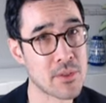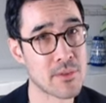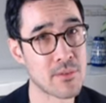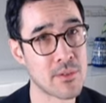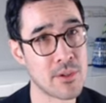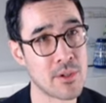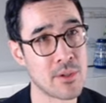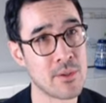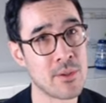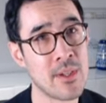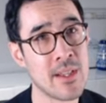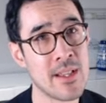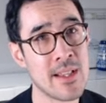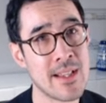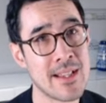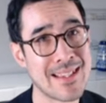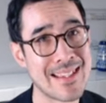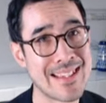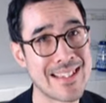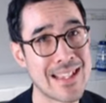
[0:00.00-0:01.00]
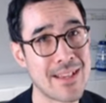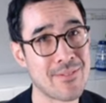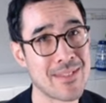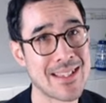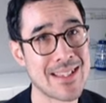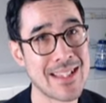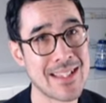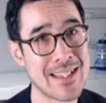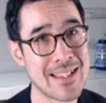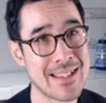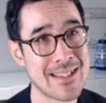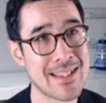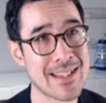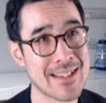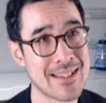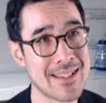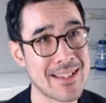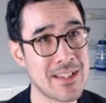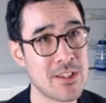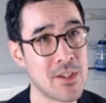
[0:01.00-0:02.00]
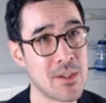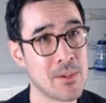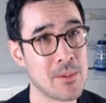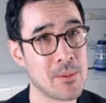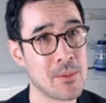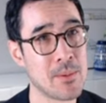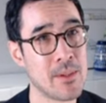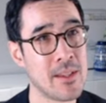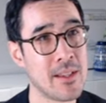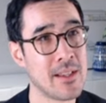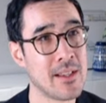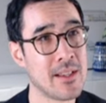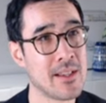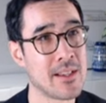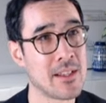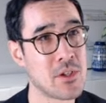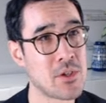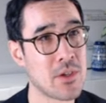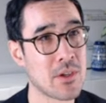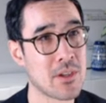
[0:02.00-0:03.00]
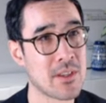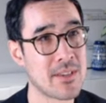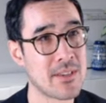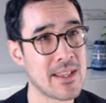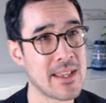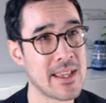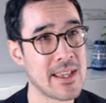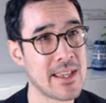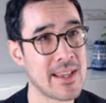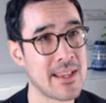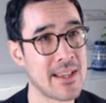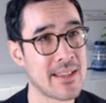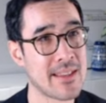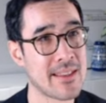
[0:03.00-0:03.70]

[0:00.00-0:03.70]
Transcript: through 1762. And as you can see here,